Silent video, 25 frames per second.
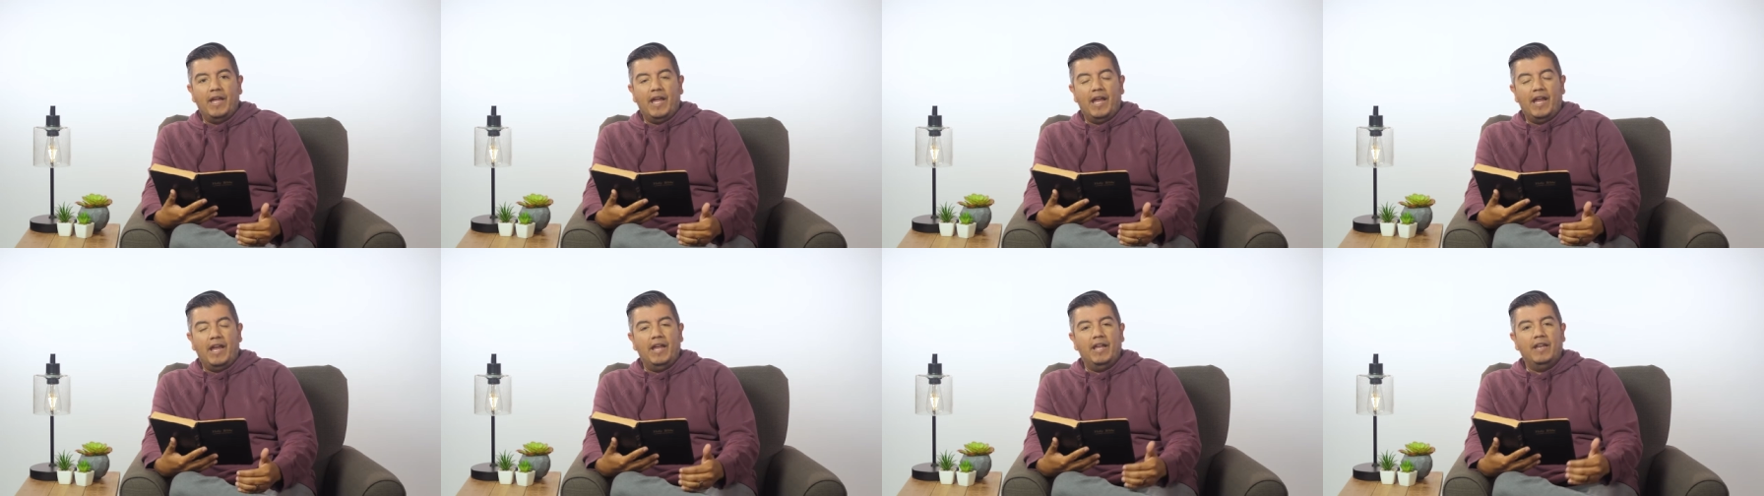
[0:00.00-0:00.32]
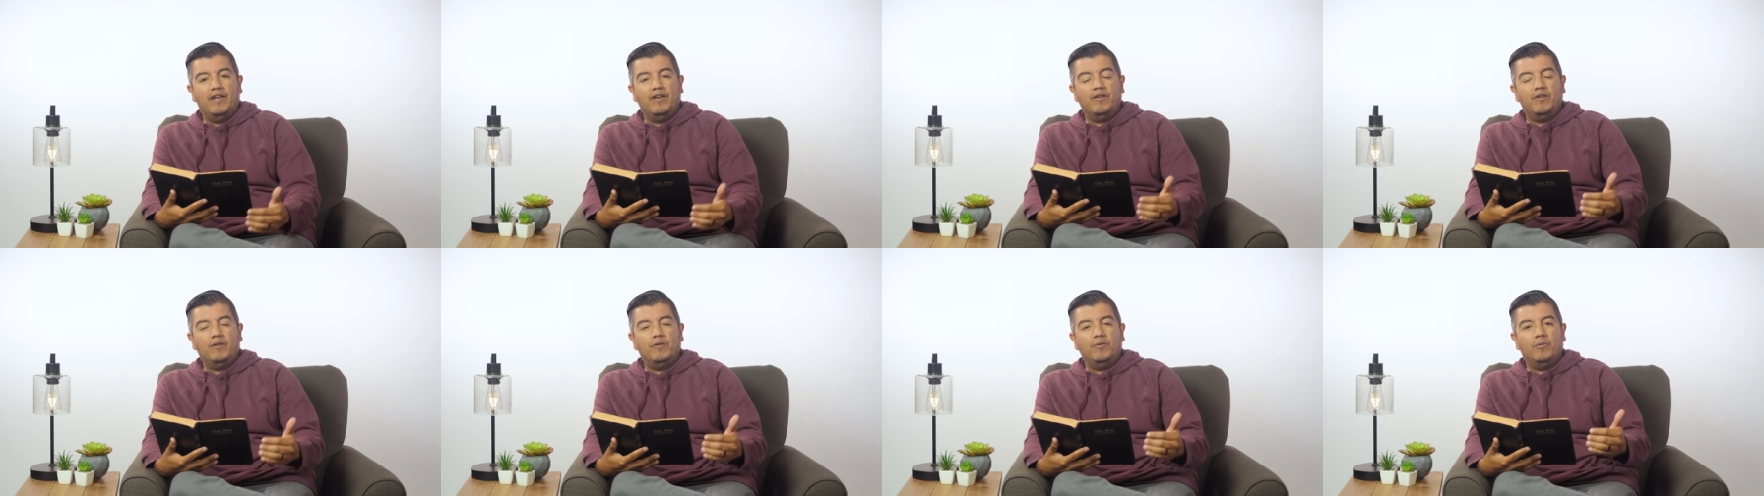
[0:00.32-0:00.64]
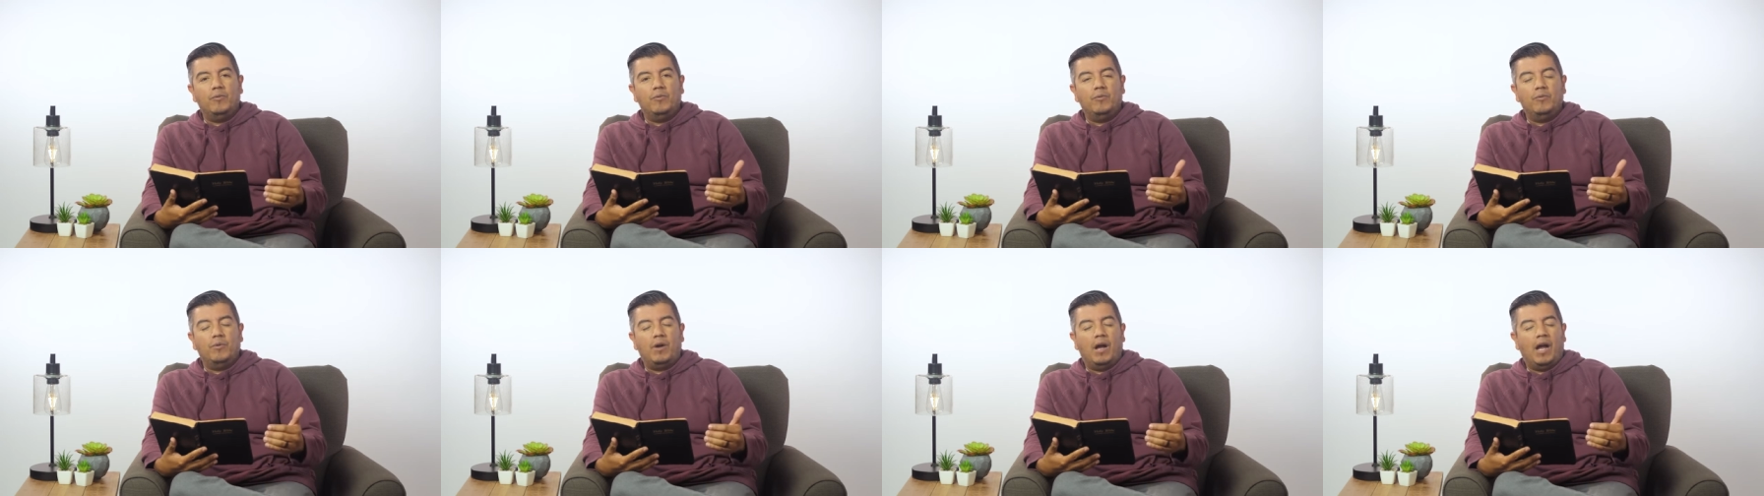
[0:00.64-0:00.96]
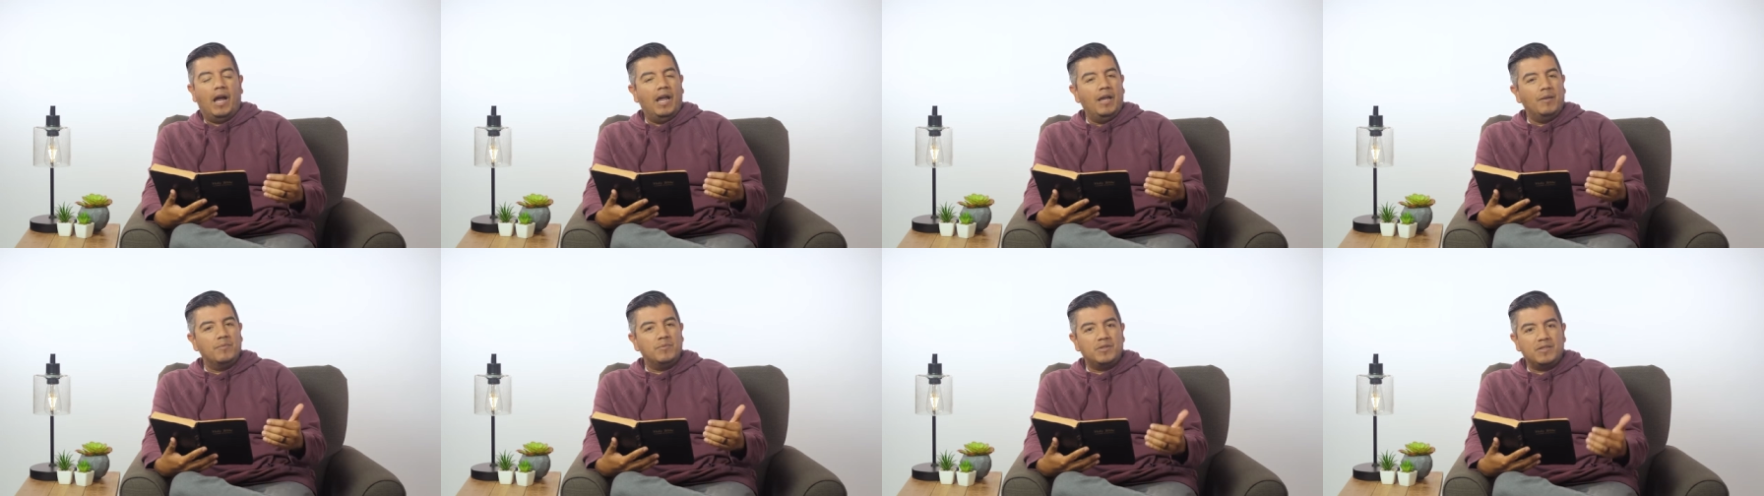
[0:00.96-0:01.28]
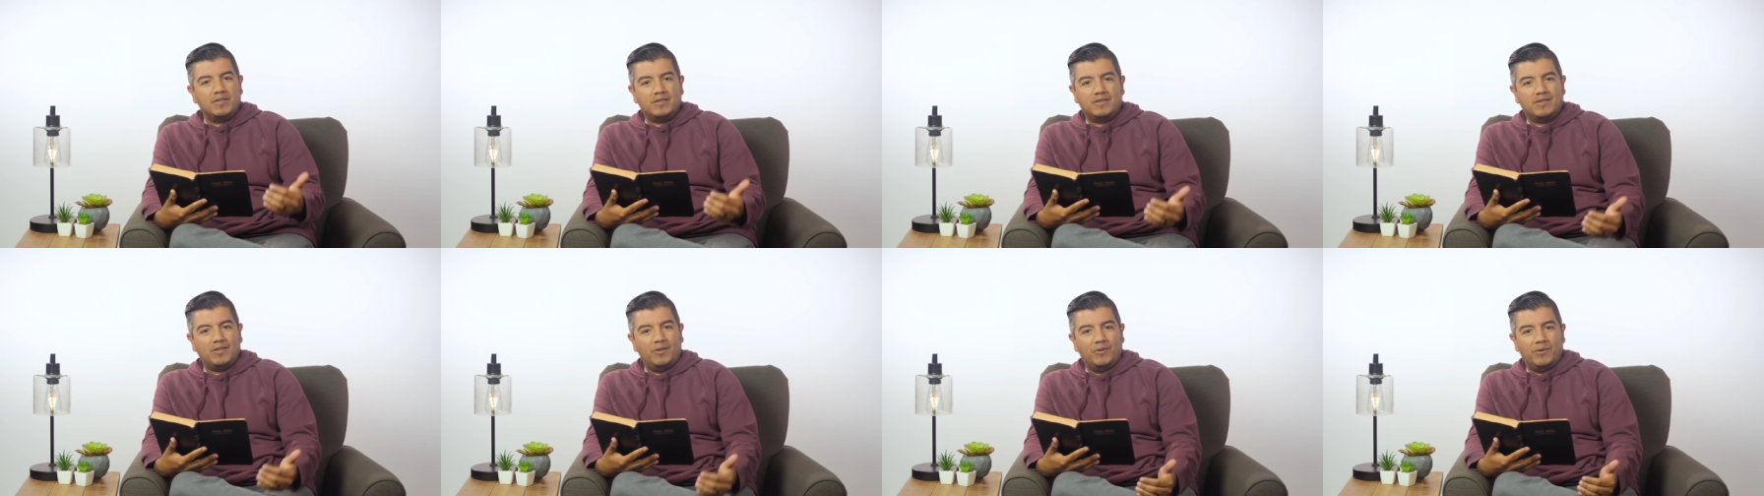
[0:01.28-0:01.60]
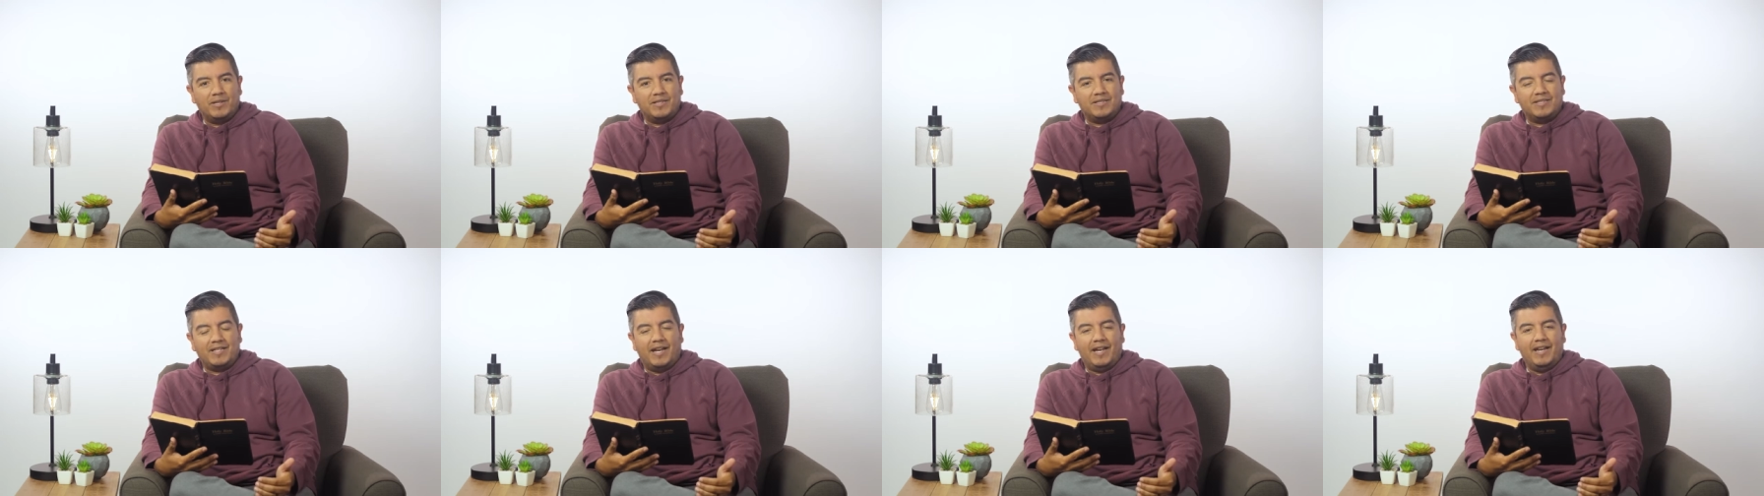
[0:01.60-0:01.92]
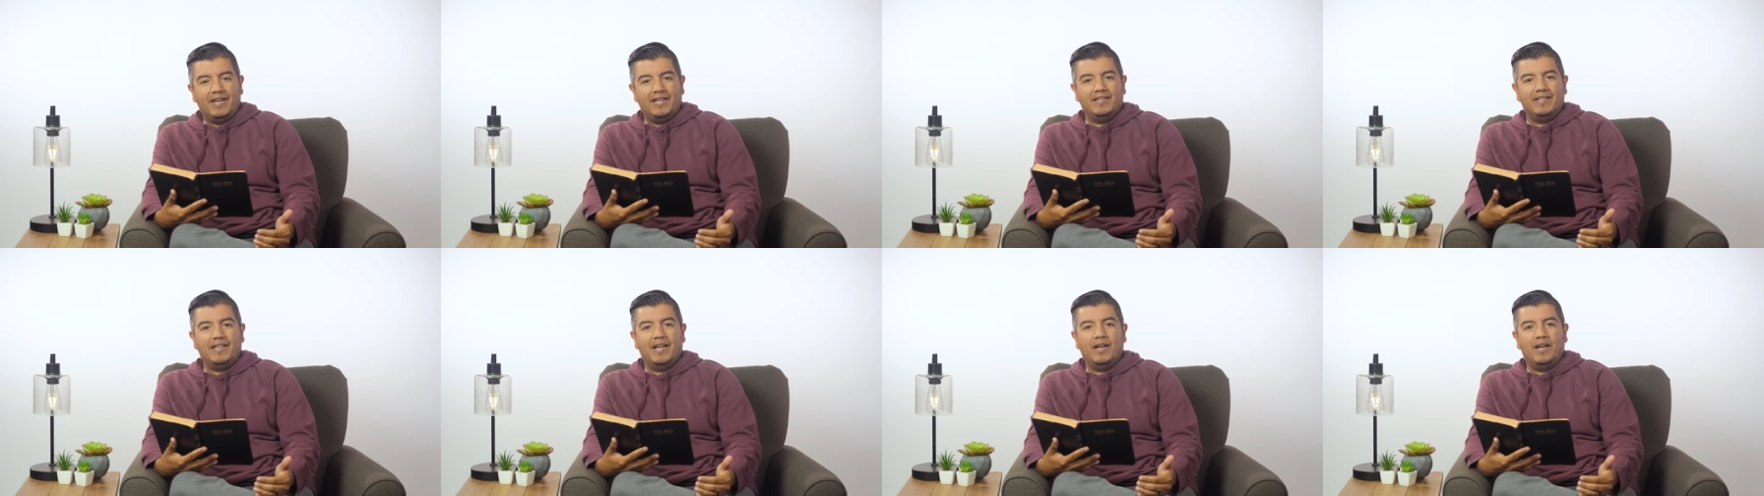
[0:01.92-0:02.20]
And I am just so excited